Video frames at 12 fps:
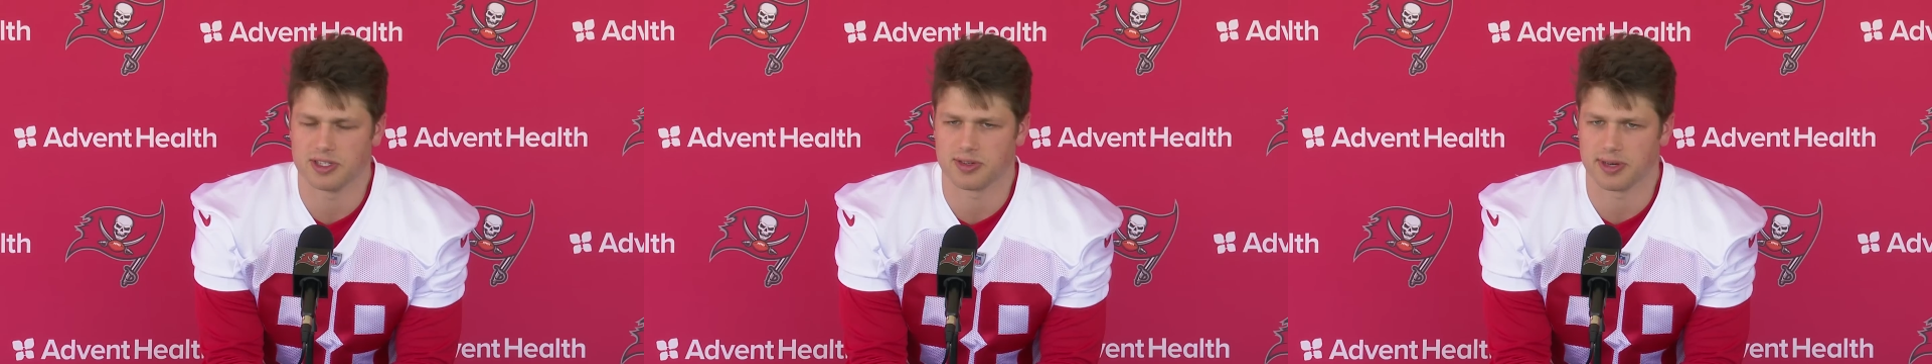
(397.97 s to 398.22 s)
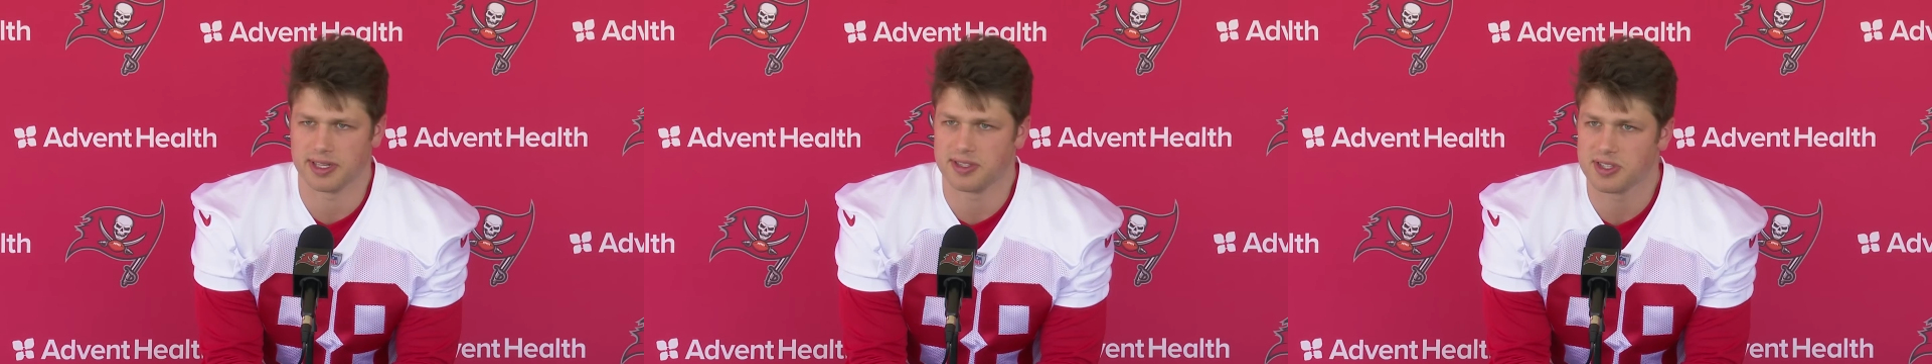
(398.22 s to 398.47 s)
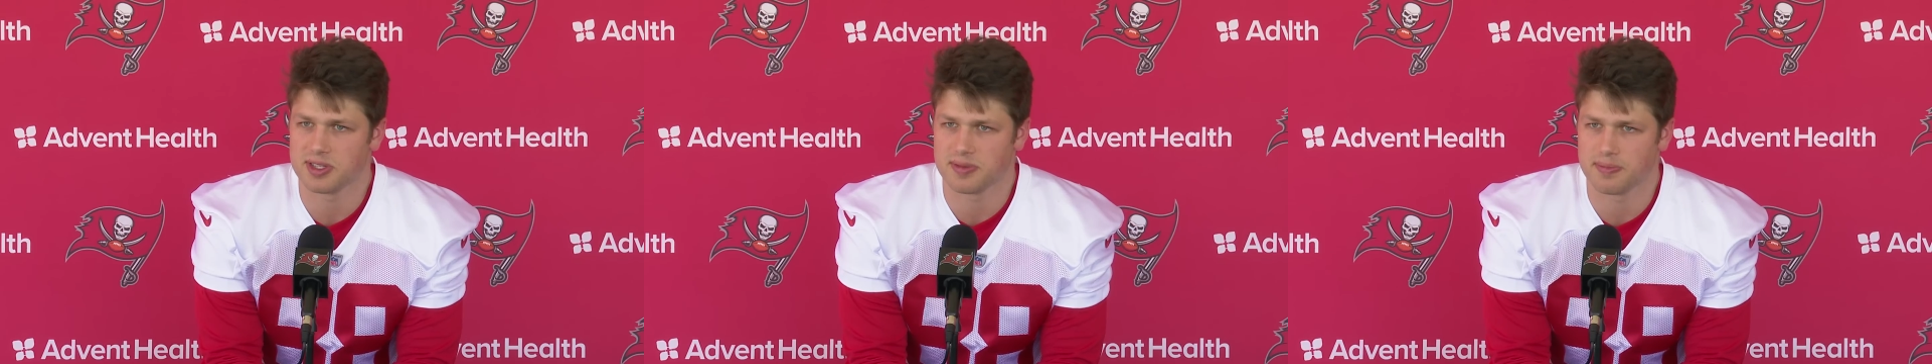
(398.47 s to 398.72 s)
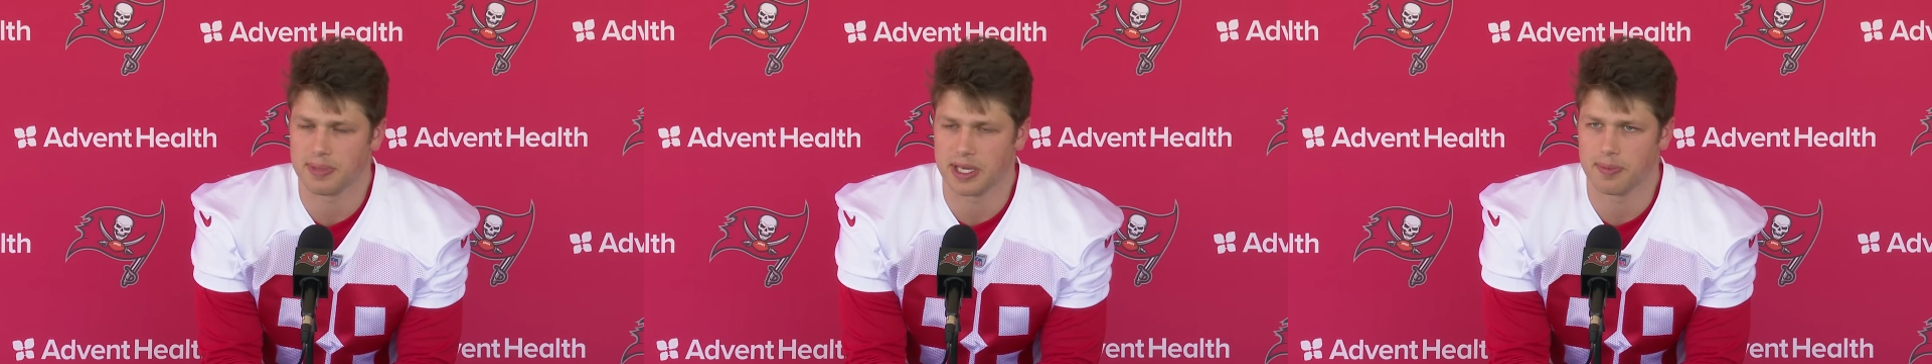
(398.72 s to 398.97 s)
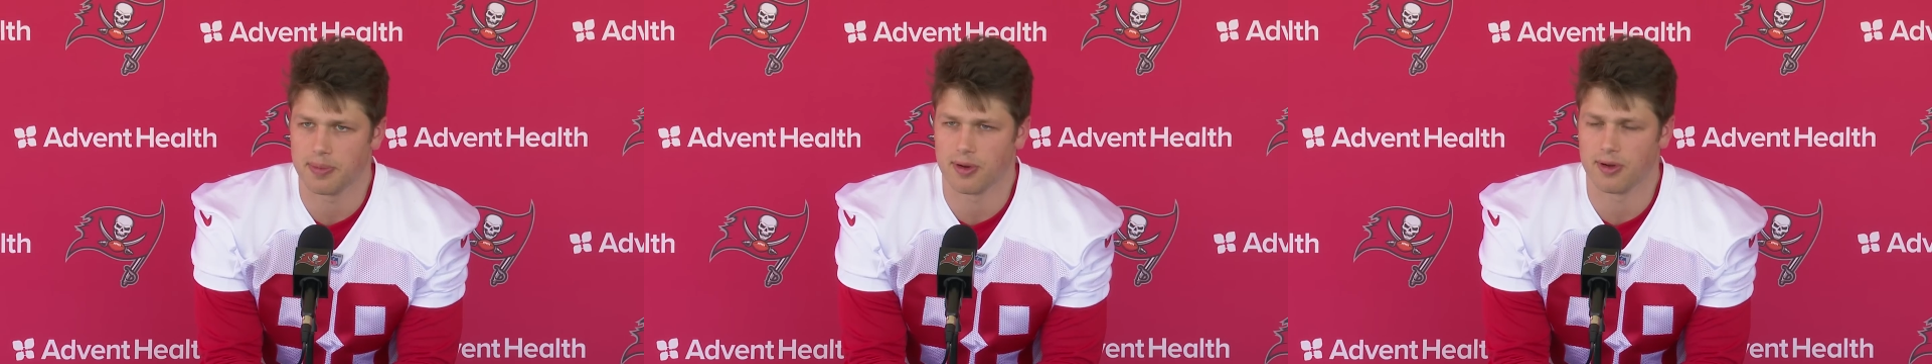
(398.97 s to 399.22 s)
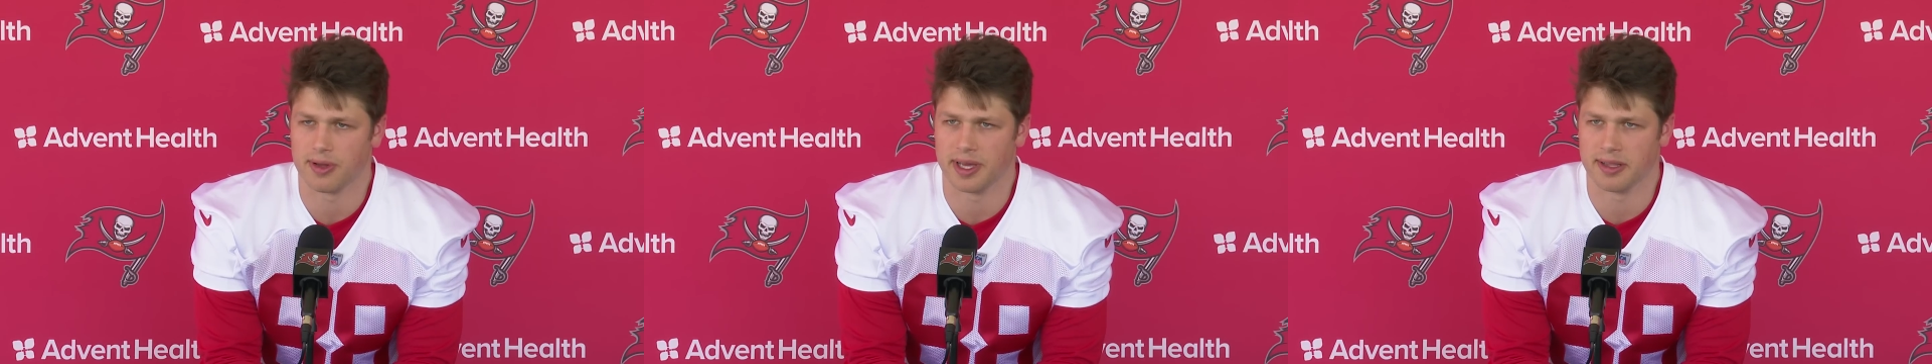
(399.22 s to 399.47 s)
treats
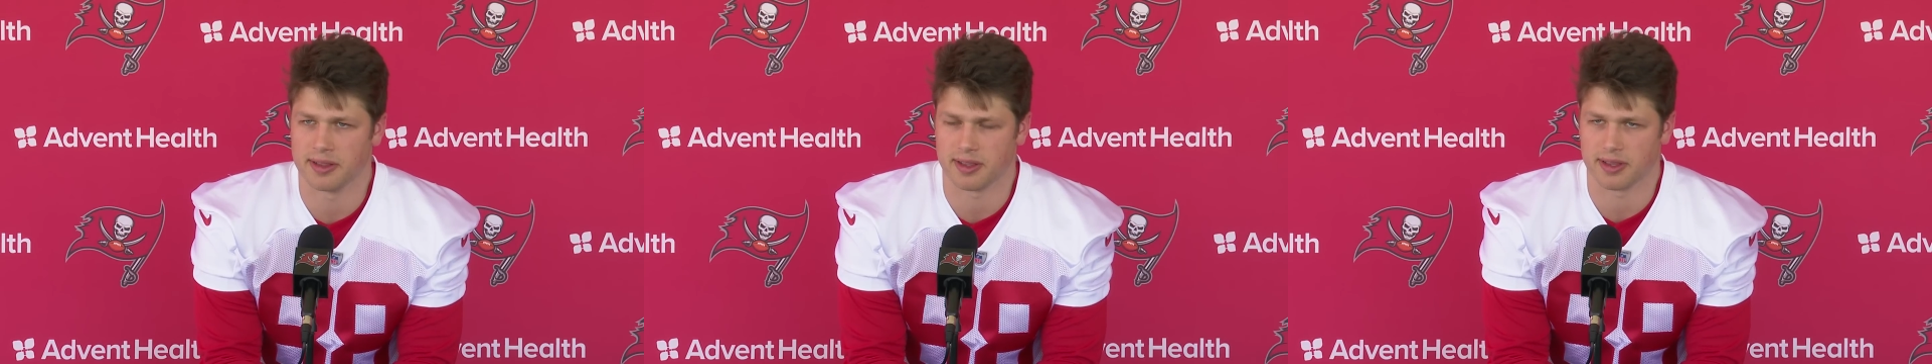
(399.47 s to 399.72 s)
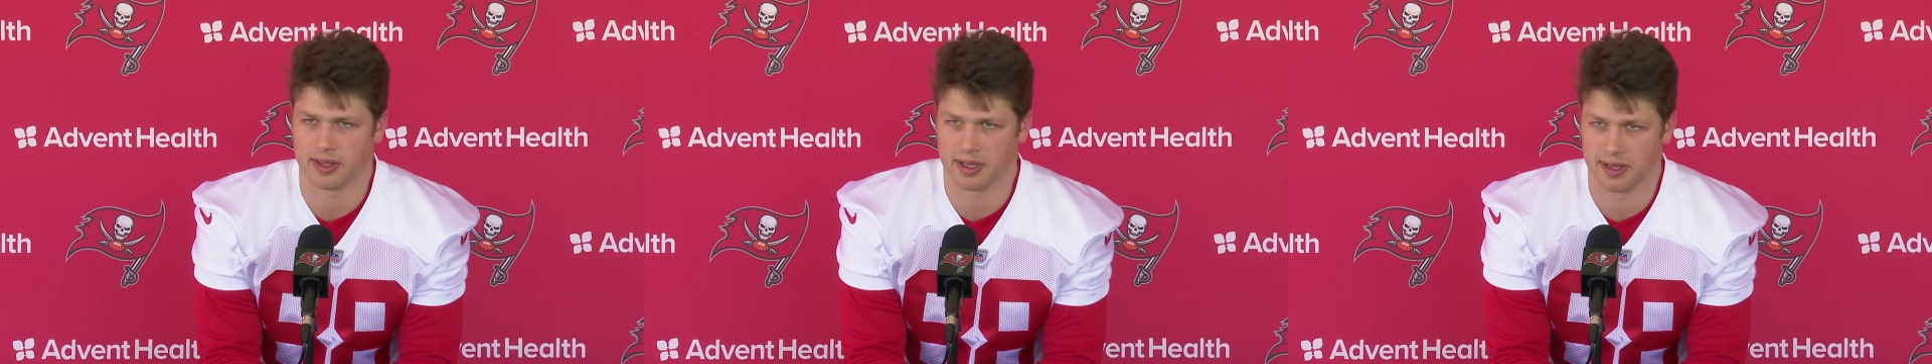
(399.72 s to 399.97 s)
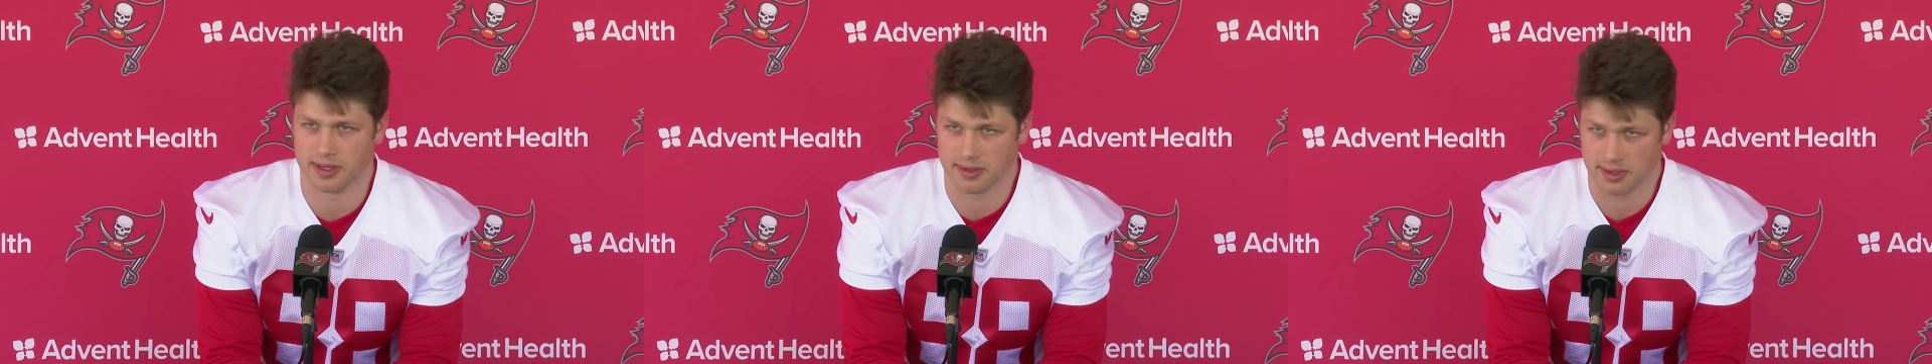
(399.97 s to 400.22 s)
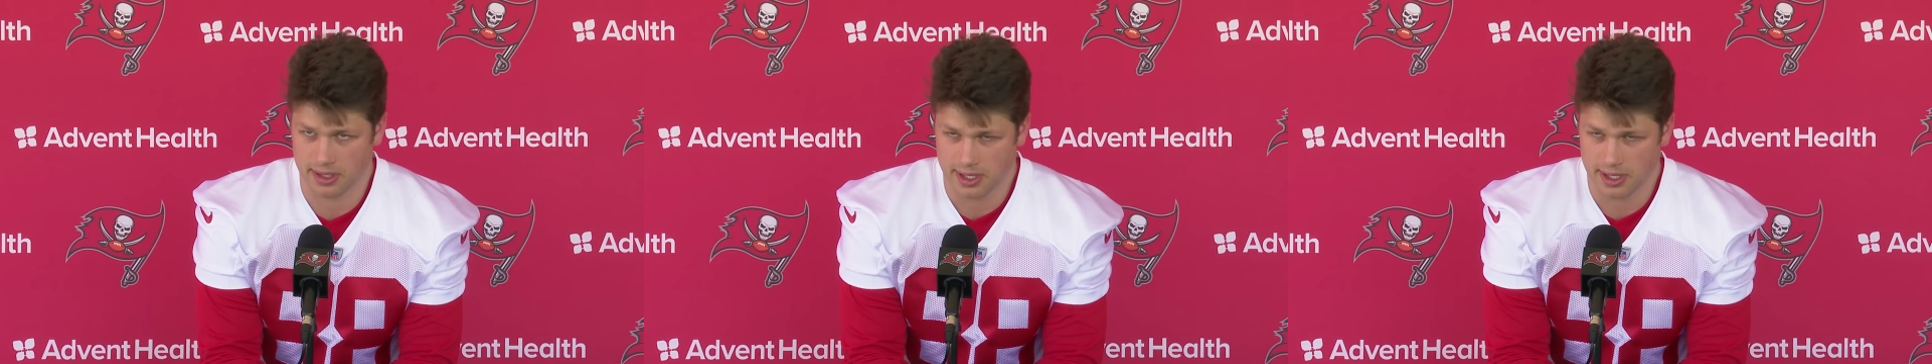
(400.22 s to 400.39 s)
people and the